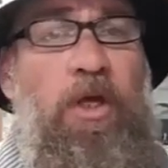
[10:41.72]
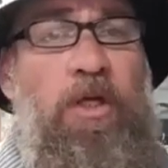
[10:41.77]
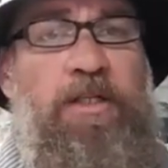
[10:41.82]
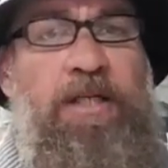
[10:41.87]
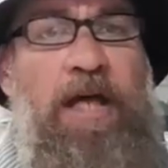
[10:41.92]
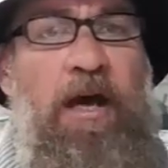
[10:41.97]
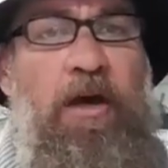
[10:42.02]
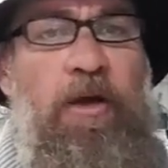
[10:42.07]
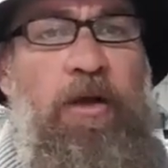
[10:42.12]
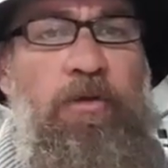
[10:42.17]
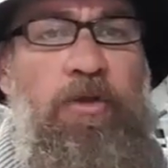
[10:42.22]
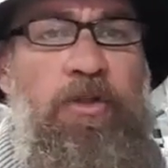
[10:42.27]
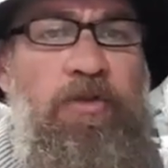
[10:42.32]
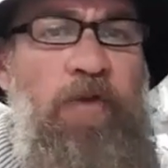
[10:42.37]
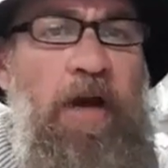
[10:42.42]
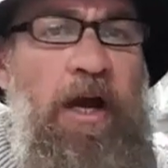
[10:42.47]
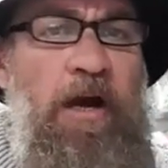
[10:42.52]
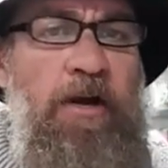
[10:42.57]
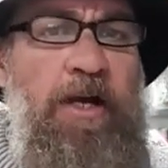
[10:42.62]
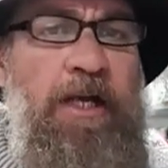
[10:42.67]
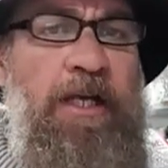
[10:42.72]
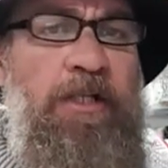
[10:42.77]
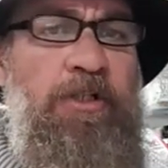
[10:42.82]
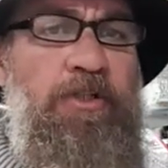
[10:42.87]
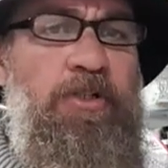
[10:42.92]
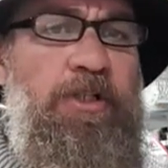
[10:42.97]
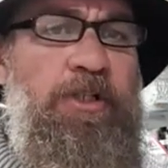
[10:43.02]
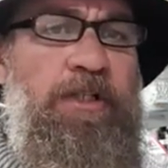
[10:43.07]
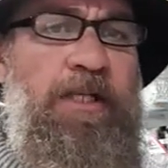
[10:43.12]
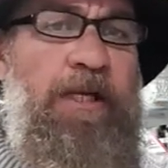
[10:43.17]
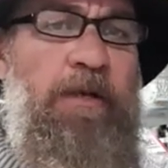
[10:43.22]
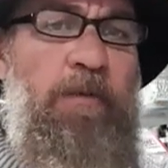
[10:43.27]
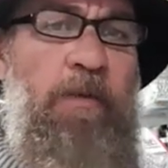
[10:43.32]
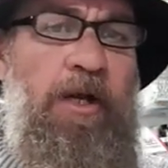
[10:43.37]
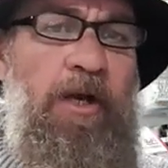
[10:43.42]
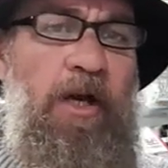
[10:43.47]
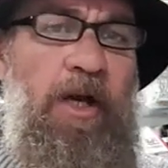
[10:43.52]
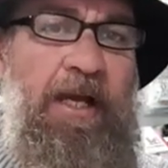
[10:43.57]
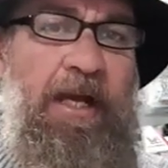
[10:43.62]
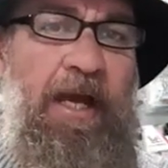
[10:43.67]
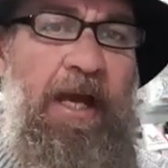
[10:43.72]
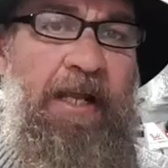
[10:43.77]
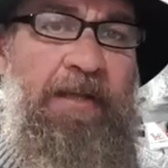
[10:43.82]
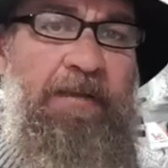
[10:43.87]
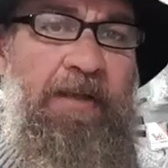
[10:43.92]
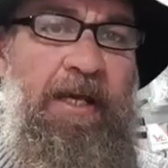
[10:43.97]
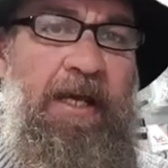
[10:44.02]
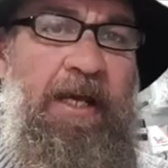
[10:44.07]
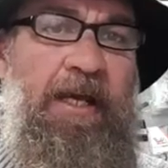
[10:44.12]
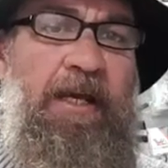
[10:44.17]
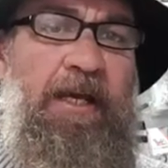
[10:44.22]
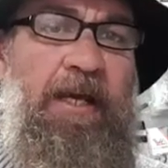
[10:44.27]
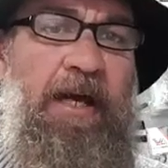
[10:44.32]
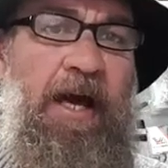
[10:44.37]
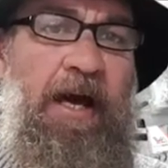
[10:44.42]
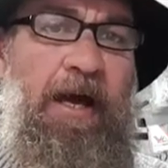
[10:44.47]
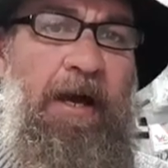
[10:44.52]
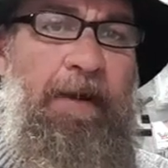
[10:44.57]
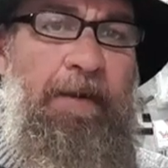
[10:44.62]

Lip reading: So it was very interesting when I get the...